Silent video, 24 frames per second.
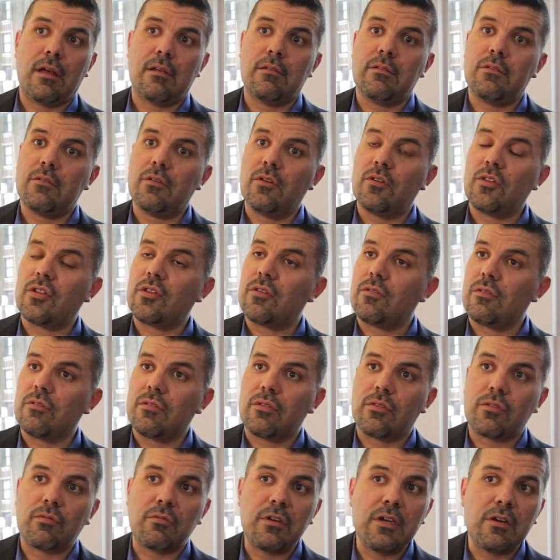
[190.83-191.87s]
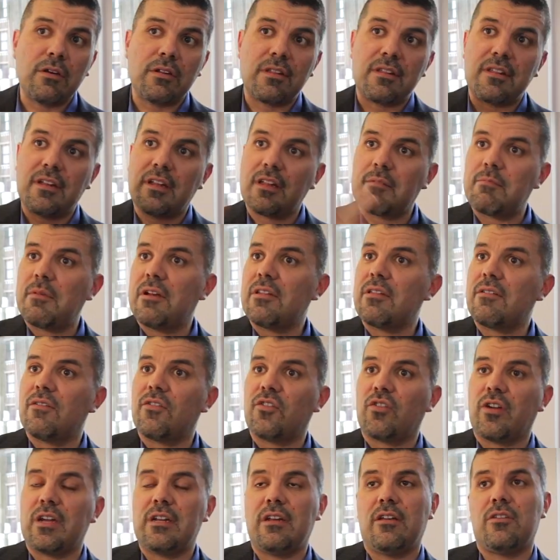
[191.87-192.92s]
those 3 or 6 months of
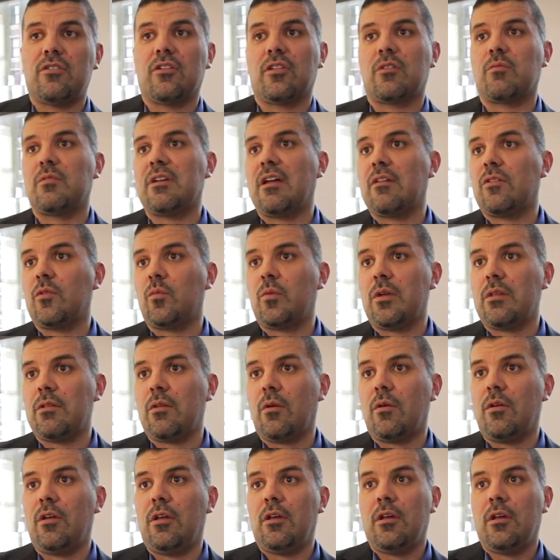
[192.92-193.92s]
training just went out the window.